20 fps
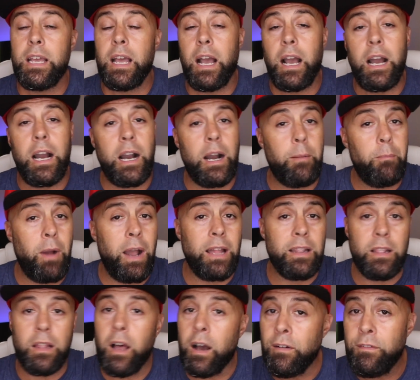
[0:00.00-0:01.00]
I
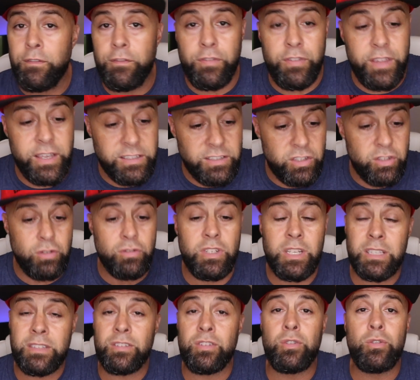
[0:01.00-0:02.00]
love this
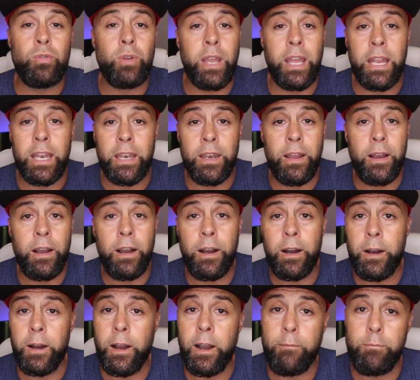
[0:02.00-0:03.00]
jiu-jitsu, and
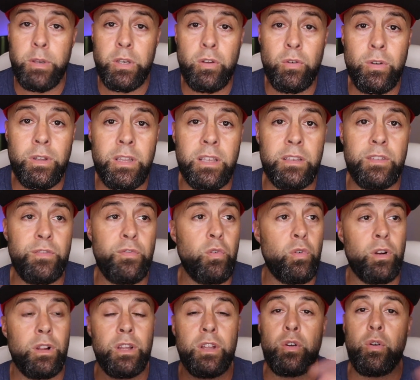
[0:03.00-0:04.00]
I've been doing this
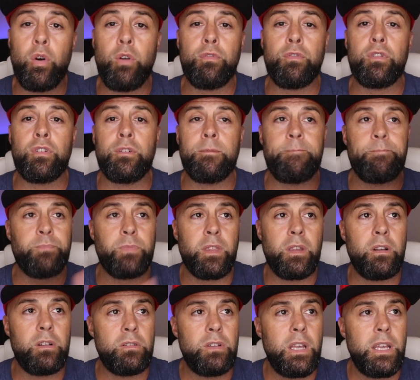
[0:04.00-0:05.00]
for a little over, I
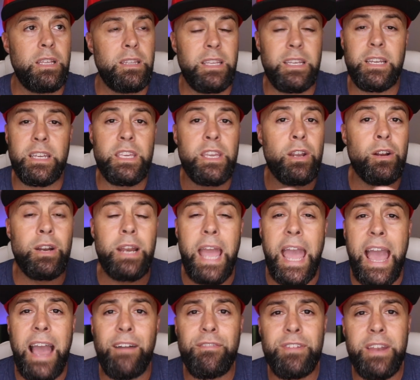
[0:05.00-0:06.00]
think, a year and a
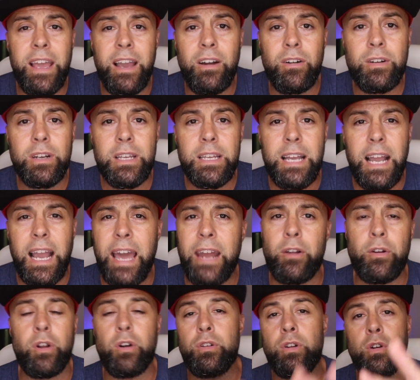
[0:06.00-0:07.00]
half now. I
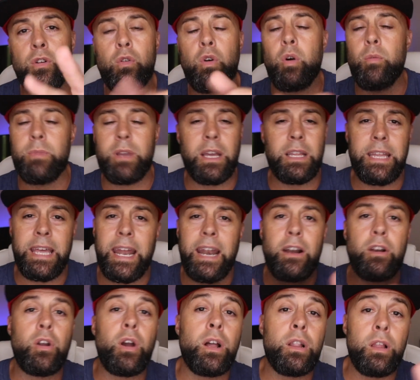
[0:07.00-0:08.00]
don't know. Don't quote me on that. I
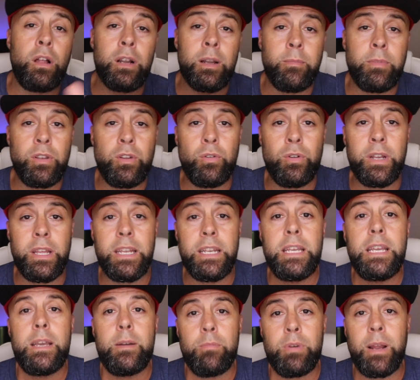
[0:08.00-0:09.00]
don't know how long I've been doing it,
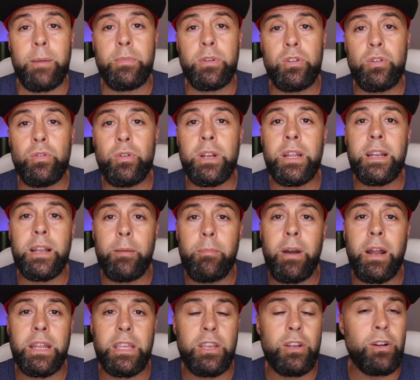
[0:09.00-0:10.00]
but I've been doing it
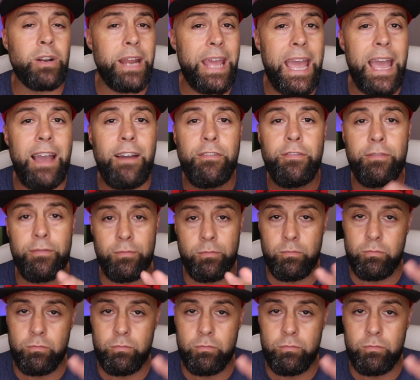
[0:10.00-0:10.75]
about a year and a half,